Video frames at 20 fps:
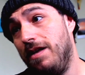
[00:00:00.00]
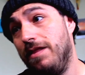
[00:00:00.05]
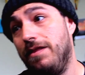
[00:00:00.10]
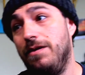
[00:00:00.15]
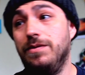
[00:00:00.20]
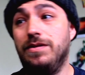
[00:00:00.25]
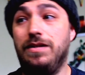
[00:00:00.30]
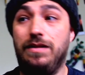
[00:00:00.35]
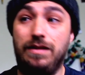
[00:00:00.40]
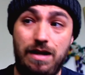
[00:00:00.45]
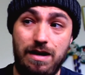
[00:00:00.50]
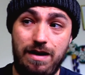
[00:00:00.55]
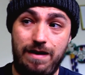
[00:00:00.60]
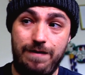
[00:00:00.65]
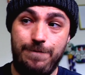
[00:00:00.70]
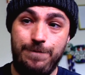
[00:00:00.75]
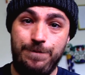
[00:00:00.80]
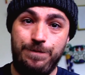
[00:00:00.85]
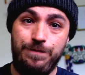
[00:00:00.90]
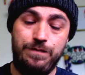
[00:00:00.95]
There was a
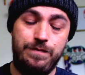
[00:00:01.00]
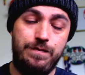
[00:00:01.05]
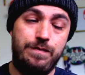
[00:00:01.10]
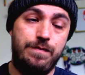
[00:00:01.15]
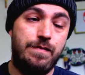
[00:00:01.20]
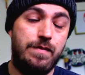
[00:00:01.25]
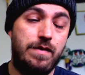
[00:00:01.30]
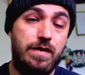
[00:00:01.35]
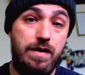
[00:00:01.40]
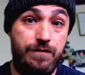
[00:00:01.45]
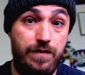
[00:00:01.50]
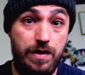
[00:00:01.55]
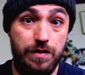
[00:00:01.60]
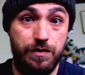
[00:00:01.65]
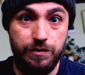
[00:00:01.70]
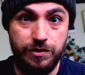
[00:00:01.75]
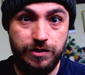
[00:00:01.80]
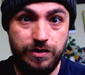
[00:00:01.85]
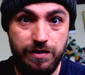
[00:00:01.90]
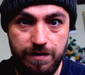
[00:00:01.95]
lot of
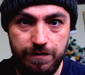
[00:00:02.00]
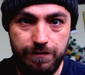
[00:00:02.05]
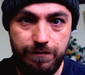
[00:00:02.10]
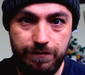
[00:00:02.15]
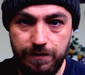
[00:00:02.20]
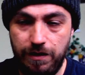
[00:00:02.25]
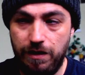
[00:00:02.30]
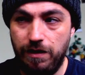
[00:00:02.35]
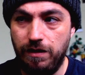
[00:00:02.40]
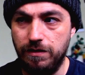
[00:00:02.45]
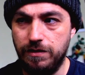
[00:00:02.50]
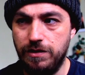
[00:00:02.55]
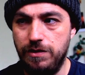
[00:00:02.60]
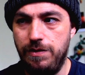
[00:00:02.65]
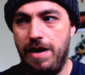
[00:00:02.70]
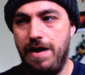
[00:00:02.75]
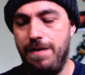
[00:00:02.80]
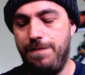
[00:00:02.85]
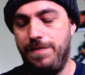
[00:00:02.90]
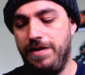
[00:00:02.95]
other stuff also
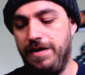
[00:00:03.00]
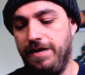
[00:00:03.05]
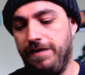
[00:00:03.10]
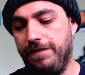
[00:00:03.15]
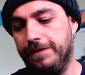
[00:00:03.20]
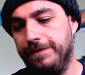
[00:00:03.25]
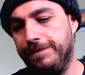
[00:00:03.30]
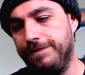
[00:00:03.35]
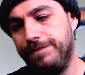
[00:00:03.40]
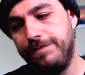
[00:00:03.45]
happening